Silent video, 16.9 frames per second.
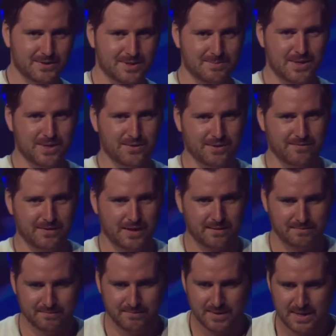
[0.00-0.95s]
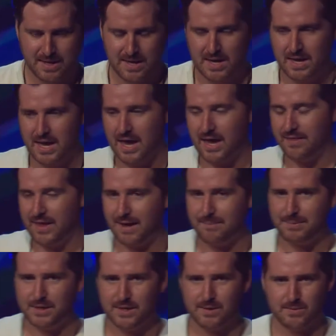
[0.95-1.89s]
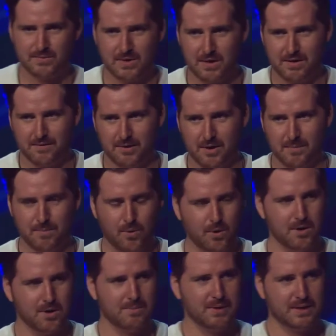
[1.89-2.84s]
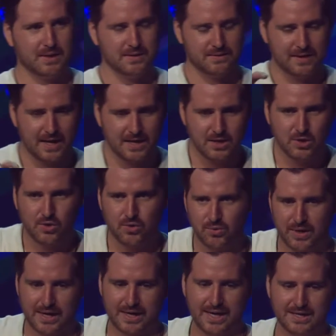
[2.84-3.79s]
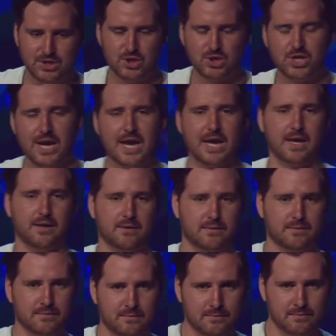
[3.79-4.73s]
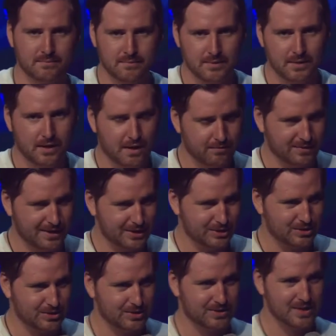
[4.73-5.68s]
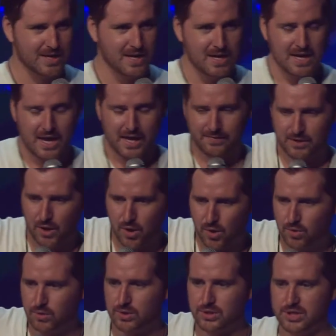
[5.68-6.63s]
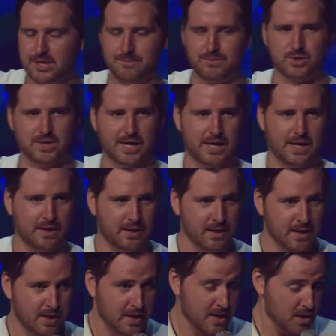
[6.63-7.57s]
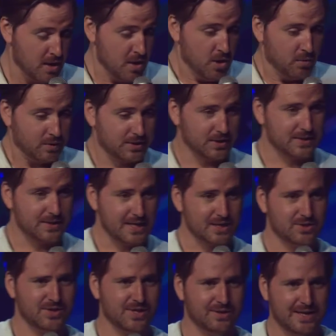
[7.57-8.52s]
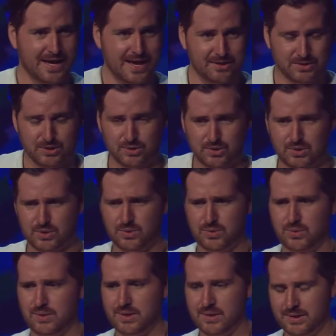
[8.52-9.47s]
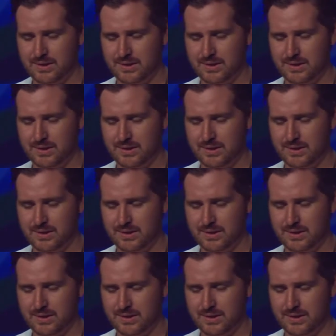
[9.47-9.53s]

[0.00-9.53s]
some other event. And that becomes very, very important because then you create a chain of registers. And the ownership chain, which essentially allows you to